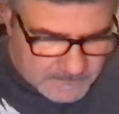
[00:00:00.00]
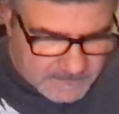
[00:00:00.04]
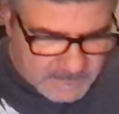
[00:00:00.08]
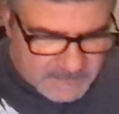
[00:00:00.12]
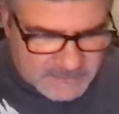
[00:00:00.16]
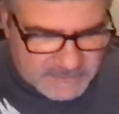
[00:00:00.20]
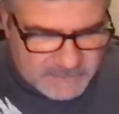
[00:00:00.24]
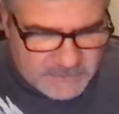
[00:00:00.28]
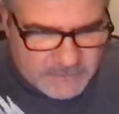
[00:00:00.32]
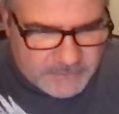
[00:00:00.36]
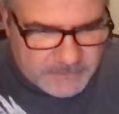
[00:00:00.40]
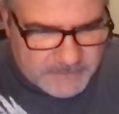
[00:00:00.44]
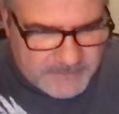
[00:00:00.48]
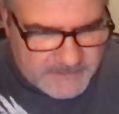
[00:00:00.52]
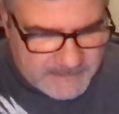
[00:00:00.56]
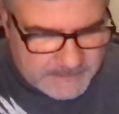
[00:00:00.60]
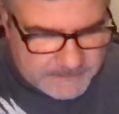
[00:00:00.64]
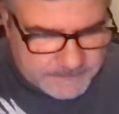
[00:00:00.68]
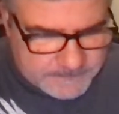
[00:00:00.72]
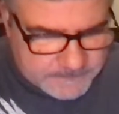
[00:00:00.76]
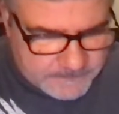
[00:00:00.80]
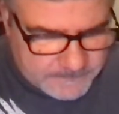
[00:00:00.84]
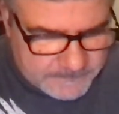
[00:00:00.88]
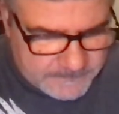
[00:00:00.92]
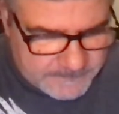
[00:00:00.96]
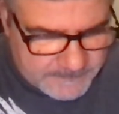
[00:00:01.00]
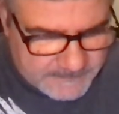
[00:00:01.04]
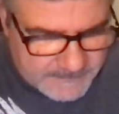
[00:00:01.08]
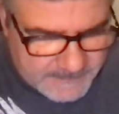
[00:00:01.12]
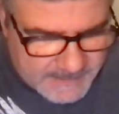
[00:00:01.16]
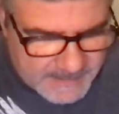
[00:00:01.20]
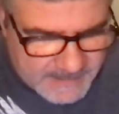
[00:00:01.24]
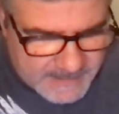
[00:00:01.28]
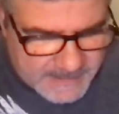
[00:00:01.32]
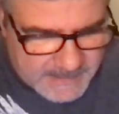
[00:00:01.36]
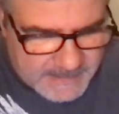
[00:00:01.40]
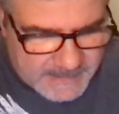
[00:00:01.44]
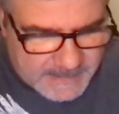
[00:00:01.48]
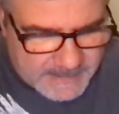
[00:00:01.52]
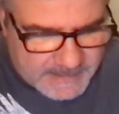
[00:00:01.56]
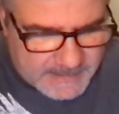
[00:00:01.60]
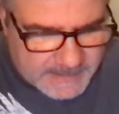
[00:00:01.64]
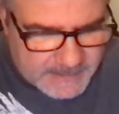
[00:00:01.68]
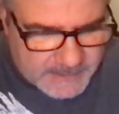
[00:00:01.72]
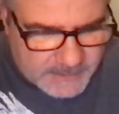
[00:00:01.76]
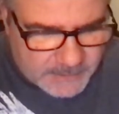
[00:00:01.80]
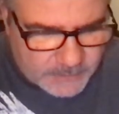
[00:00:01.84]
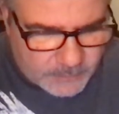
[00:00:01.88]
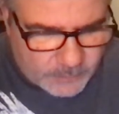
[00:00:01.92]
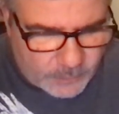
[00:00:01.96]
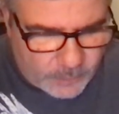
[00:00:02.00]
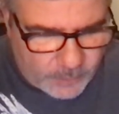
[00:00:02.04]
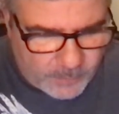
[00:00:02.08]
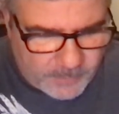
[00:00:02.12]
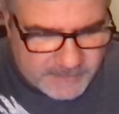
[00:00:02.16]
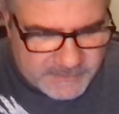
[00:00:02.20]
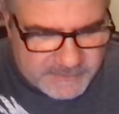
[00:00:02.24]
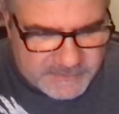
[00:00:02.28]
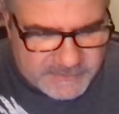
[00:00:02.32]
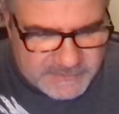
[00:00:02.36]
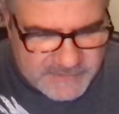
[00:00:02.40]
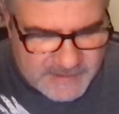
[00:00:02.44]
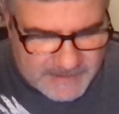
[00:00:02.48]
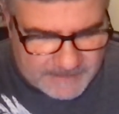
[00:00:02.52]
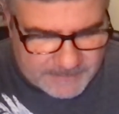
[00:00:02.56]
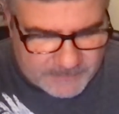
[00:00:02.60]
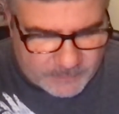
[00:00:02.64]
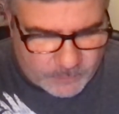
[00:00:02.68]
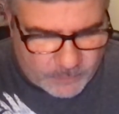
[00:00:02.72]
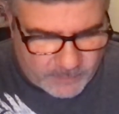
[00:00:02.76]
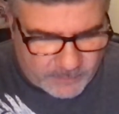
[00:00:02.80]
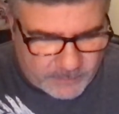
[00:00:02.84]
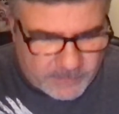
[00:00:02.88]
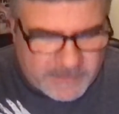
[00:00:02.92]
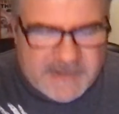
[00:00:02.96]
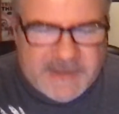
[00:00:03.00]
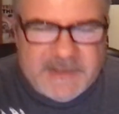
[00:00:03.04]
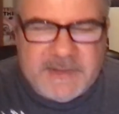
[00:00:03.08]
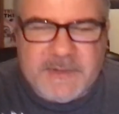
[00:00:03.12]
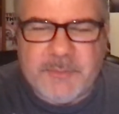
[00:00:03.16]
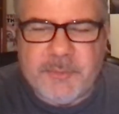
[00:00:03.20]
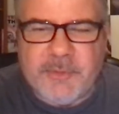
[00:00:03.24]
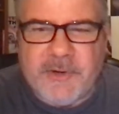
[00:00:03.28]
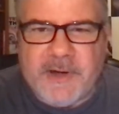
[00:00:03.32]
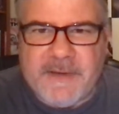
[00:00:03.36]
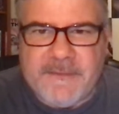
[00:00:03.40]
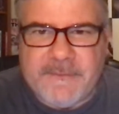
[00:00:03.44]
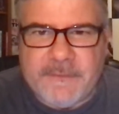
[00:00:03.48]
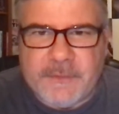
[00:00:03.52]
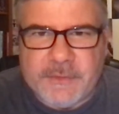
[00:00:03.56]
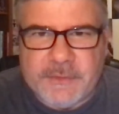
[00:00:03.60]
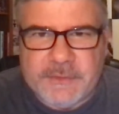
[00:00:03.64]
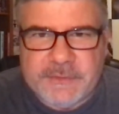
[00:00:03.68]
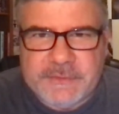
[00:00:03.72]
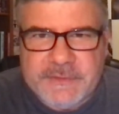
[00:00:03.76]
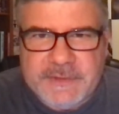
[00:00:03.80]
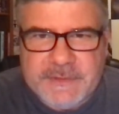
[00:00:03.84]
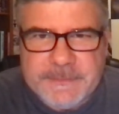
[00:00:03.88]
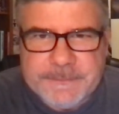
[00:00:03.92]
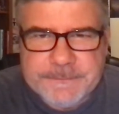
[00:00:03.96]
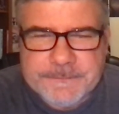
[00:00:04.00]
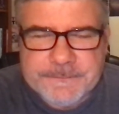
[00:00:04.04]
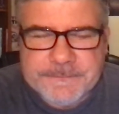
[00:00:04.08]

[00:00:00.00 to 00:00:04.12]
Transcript: Excuse me. Romans chapter 1. We need to pray first.